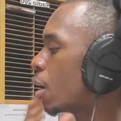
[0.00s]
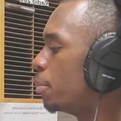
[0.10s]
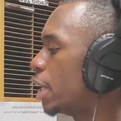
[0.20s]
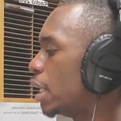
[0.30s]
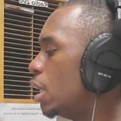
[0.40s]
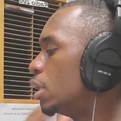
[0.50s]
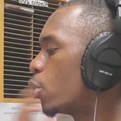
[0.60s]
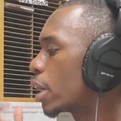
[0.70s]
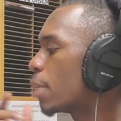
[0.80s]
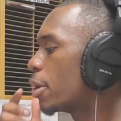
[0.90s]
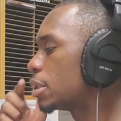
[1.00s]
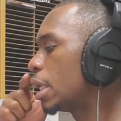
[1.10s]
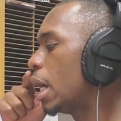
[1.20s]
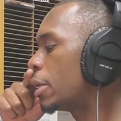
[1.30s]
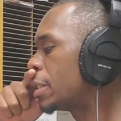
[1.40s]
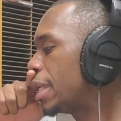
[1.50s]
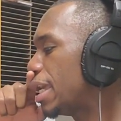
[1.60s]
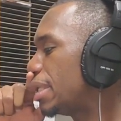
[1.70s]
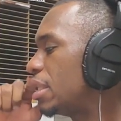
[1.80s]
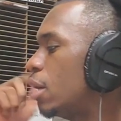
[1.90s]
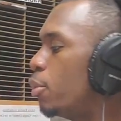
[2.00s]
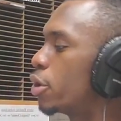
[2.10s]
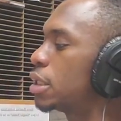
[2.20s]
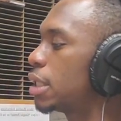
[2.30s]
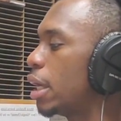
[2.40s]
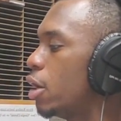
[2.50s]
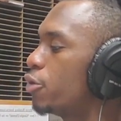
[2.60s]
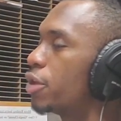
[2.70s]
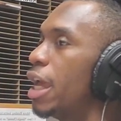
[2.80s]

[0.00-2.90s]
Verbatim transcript: But the workout person, they understand the importance of health,